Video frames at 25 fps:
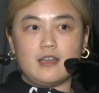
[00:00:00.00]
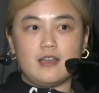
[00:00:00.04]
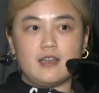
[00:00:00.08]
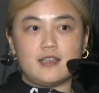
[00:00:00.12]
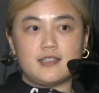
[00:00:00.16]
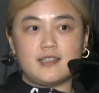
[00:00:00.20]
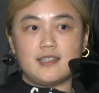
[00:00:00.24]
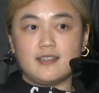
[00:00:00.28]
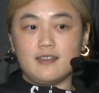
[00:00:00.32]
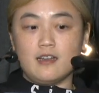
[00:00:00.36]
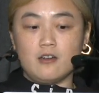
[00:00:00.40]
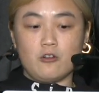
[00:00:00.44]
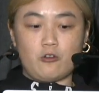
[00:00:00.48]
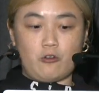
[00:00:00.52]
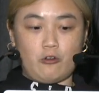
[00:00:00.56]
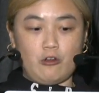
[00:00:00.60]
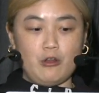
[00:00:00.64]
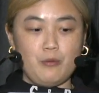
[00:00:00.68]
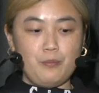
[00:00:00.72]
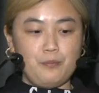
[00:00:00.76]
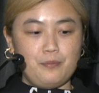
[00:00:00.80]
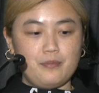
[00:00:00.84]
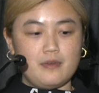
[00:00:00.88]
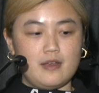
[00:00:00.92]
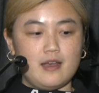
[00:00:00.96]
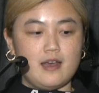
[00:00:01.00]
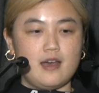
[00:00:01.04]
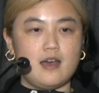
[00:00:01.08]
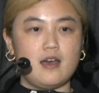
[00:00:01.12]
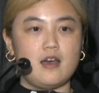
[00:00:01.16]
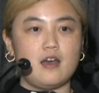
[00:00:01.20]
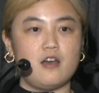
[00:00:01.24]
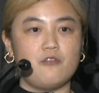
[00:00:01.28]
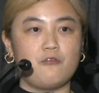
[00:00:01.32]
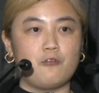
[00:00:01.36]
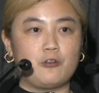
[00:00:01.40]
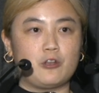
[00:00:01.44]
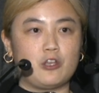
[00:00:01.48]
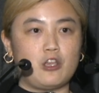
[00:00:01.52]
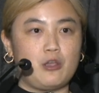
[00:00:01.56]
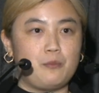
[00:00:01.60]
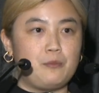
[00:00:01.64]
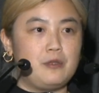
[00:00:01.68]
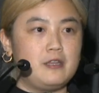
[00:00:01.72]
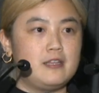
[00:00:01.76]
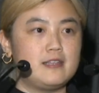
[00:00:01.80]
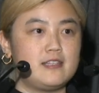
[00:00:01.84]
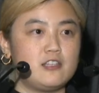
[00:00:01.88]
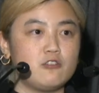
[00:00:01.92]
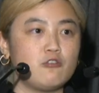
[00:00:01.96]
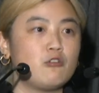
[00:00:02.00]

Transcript: Signal group for the community.